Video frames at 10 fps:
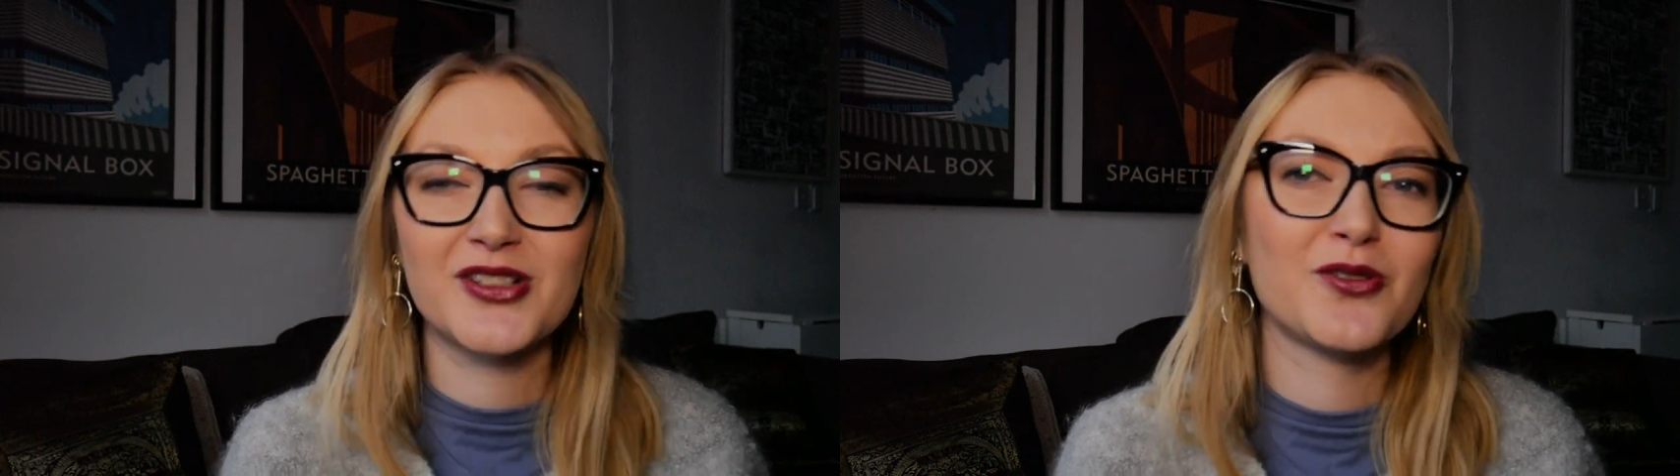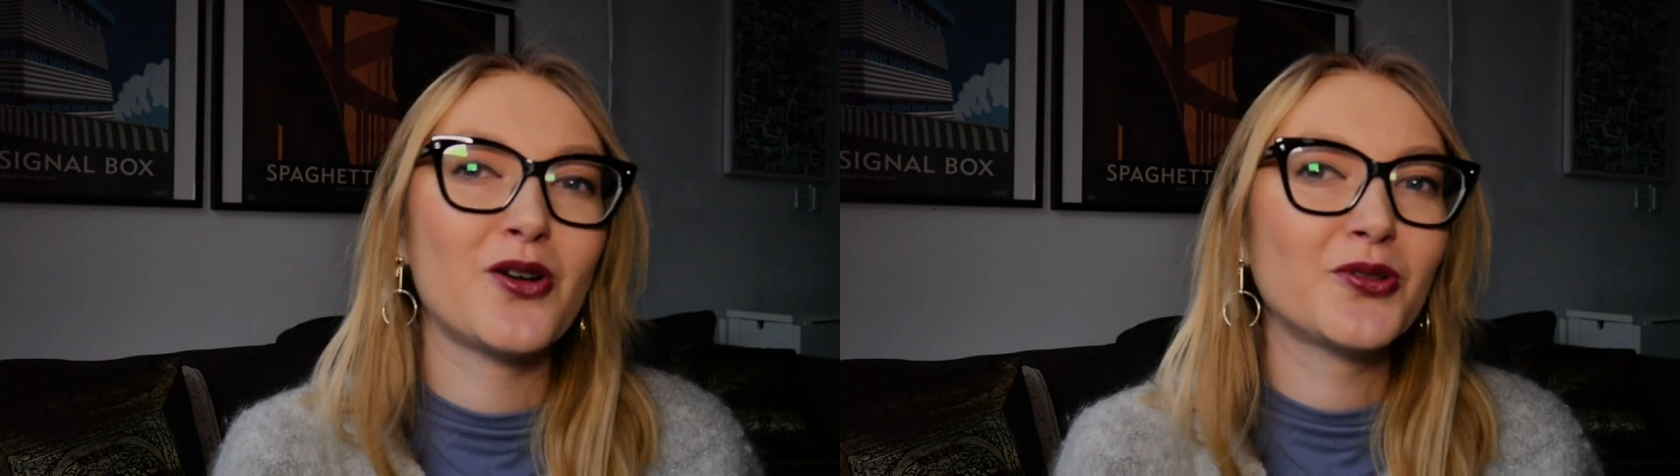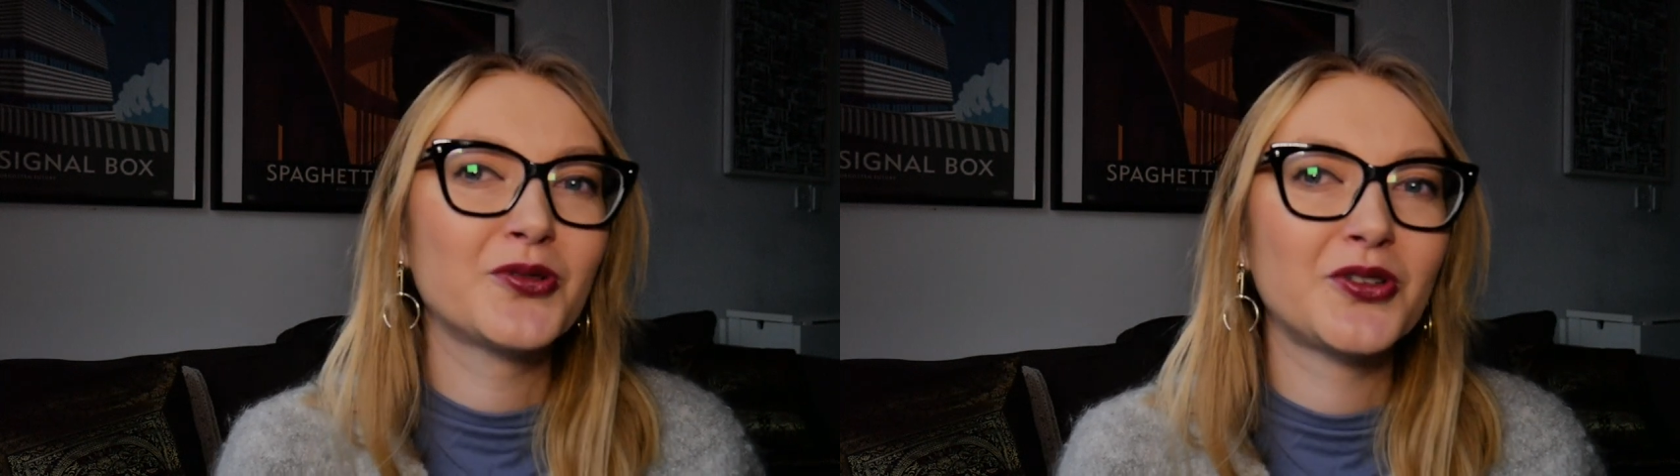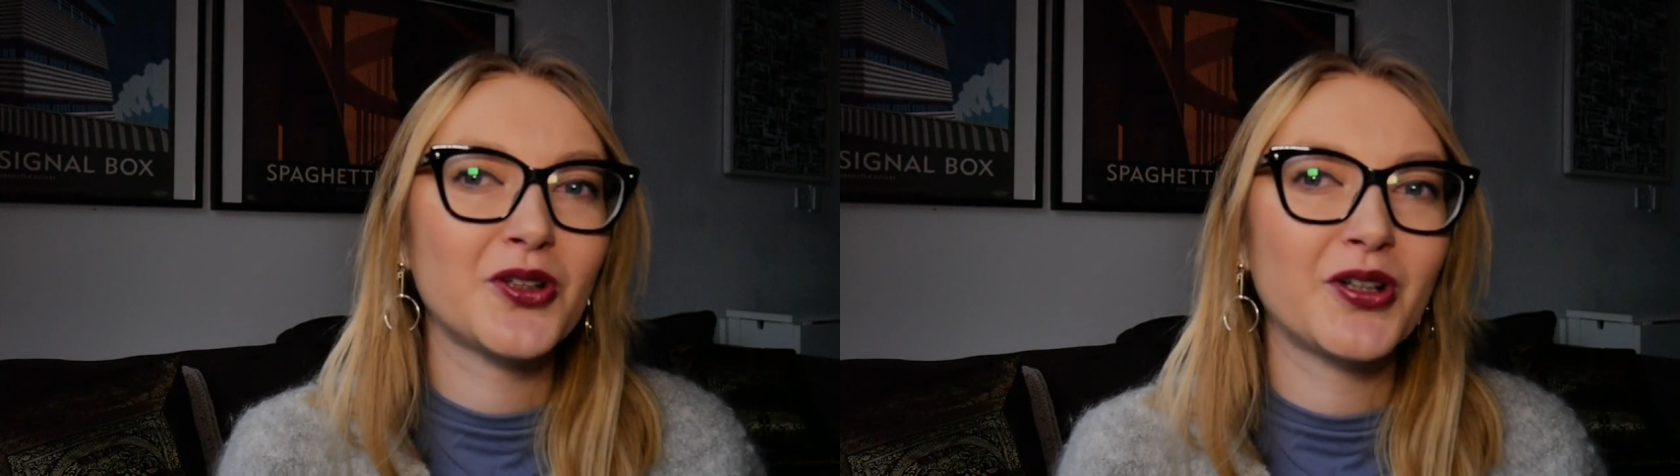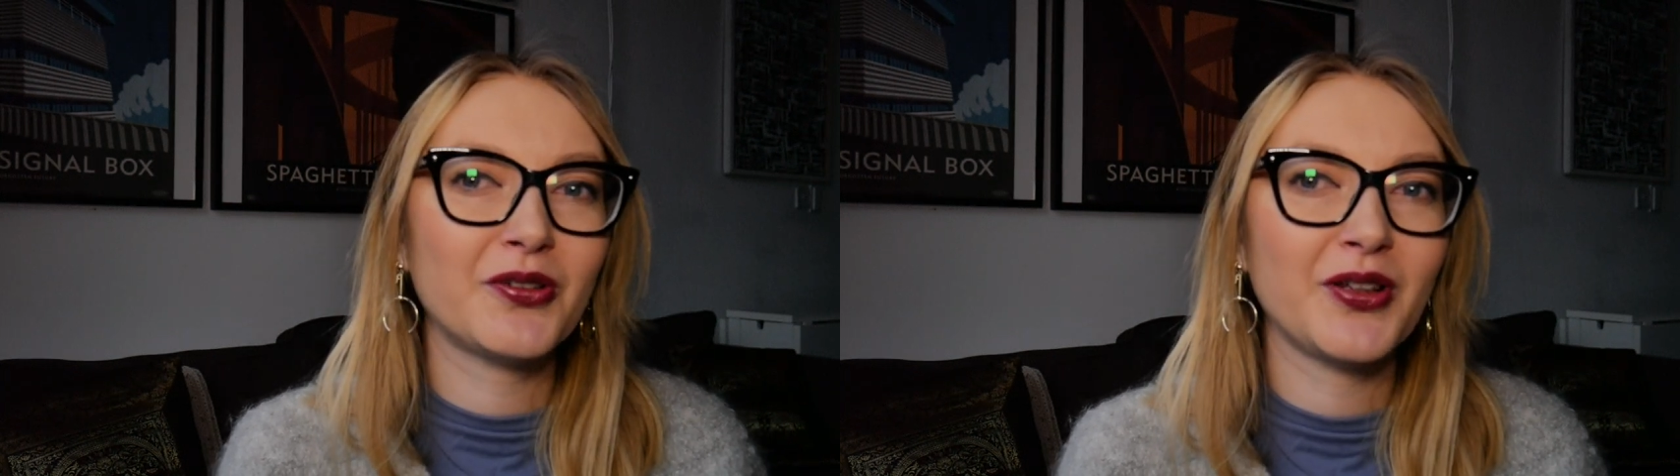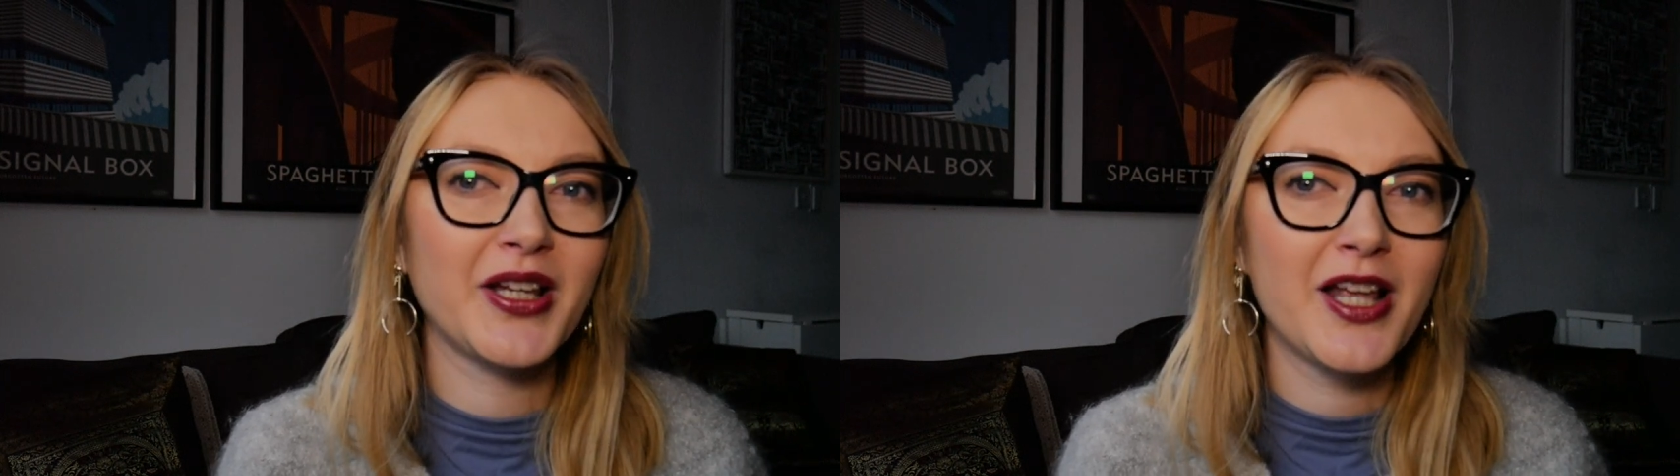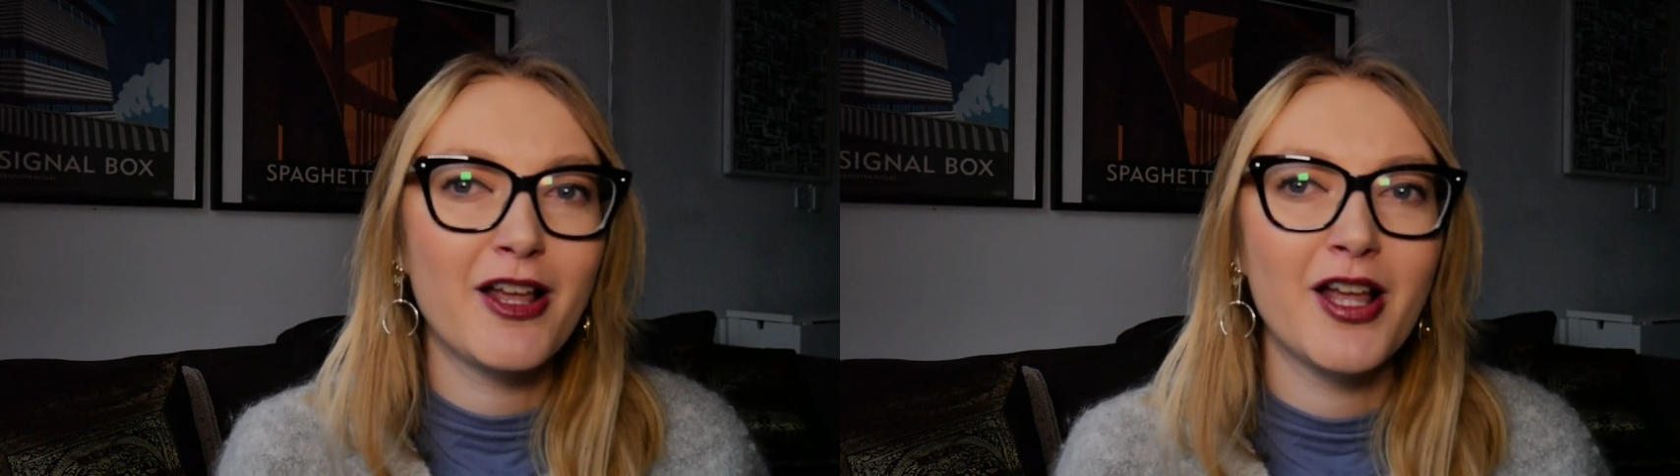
So On Photography